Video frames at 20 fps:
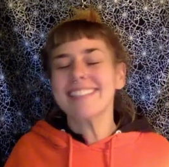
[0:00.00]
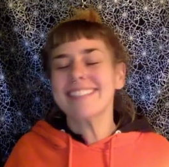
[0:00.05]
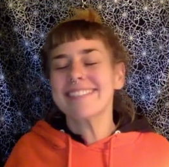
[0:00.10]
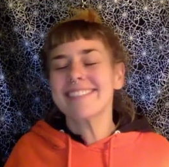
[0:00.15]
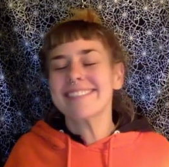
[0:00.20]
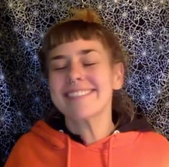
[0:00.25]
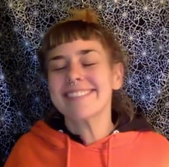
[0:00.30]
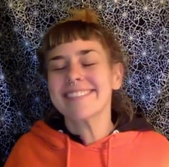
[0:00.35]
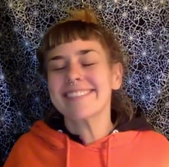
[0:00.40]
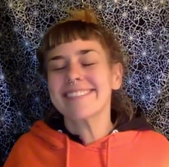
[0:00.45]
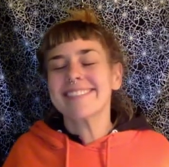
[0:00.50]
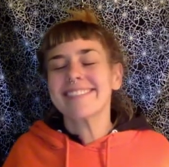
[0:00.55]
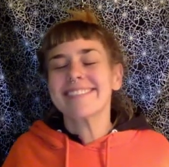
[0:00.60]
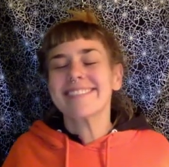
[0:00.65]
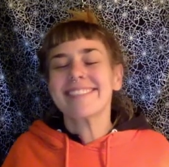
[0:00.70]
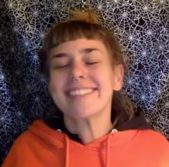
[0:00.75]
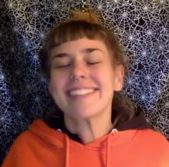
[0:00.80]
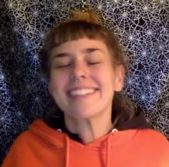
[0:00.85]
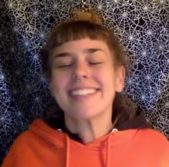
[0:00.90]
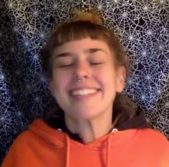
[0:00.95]

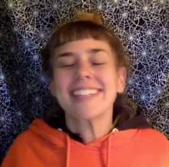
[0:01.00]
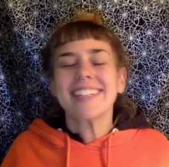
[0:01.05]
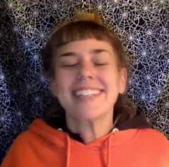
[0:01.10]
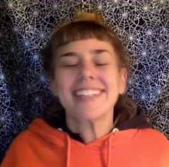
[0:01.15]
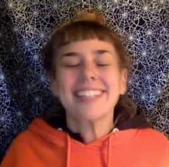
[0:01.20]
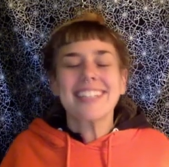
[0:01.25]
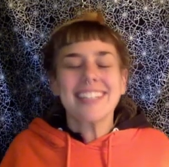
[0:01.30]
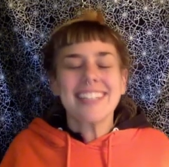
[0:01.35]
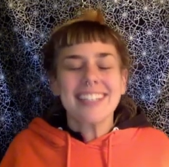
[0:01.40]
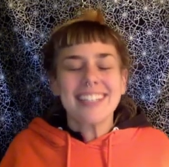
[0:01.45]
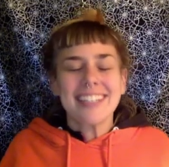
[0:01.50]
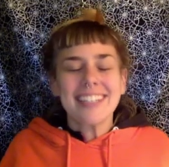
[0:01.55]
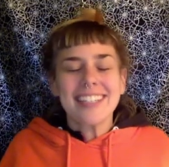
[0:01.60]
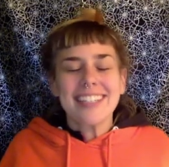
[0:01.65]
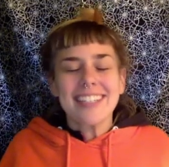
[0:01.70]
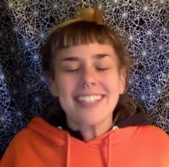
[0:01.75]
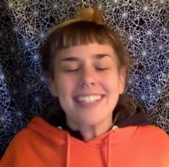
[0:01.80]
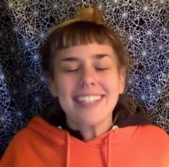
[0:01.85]
No one is speaking in this clip.